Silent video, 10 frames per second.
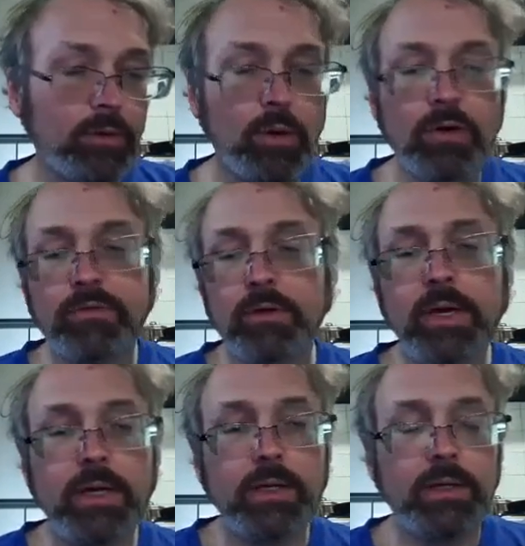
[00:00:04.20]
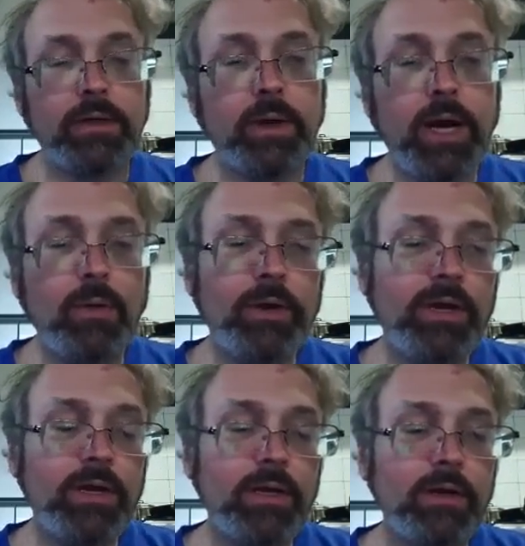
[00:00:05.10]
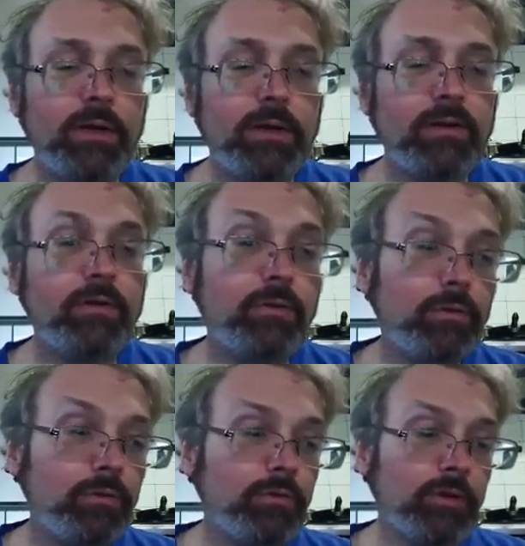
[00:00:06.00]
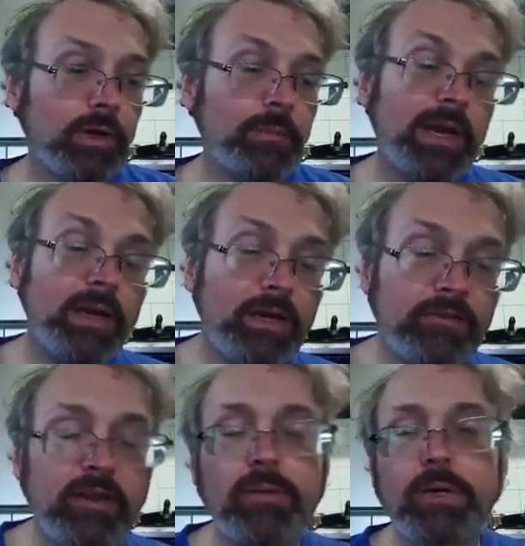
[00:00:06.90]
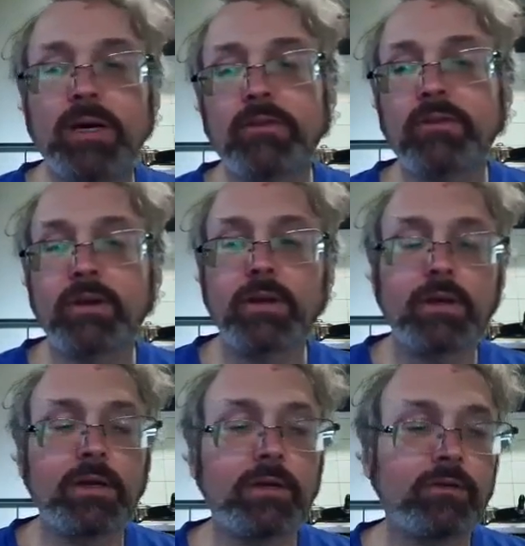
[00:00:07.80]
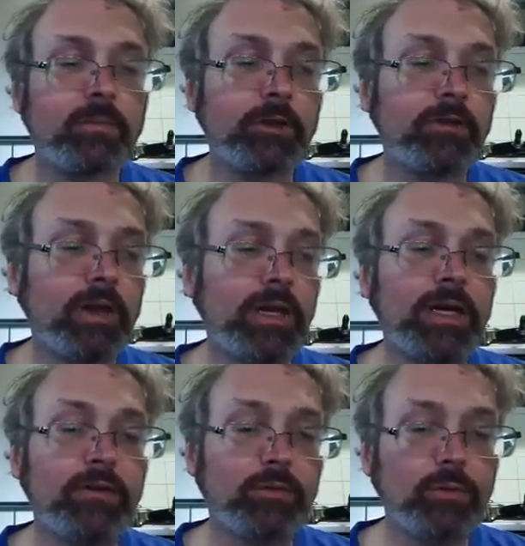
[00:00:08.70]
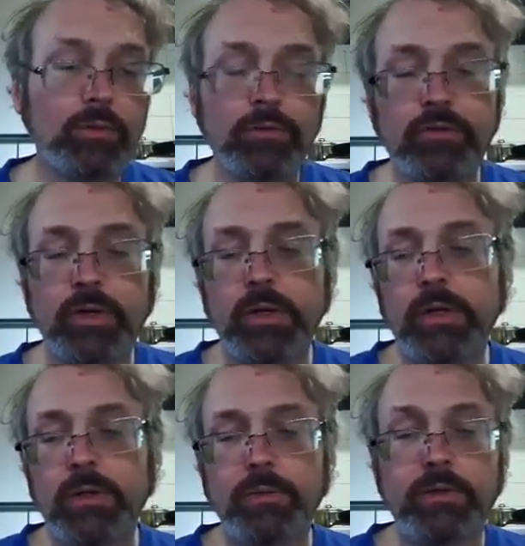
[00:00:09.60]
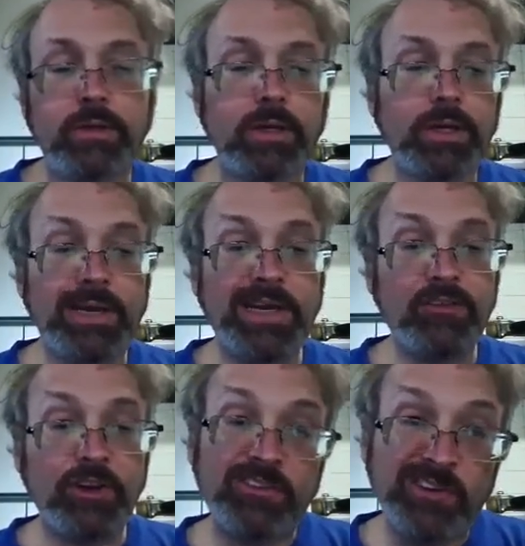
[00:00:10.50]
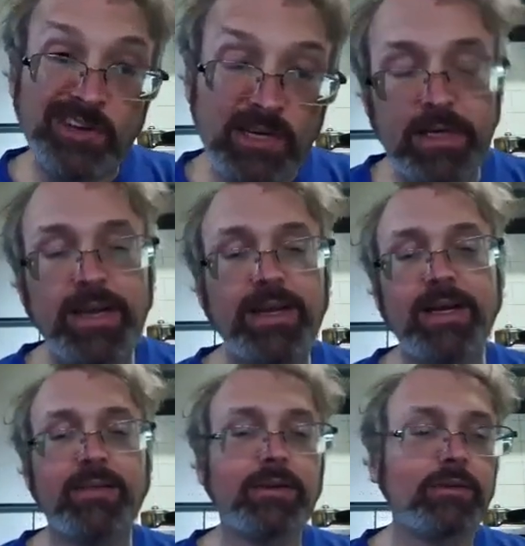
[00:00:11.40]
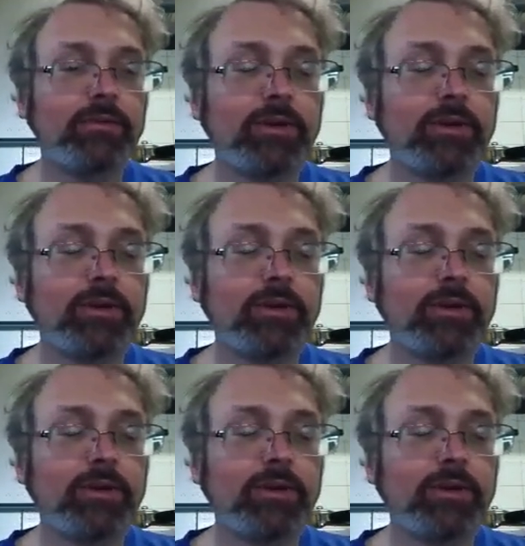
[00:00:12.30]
over how we can use AI sandboxing and some of these AI tools with agentic AI, that is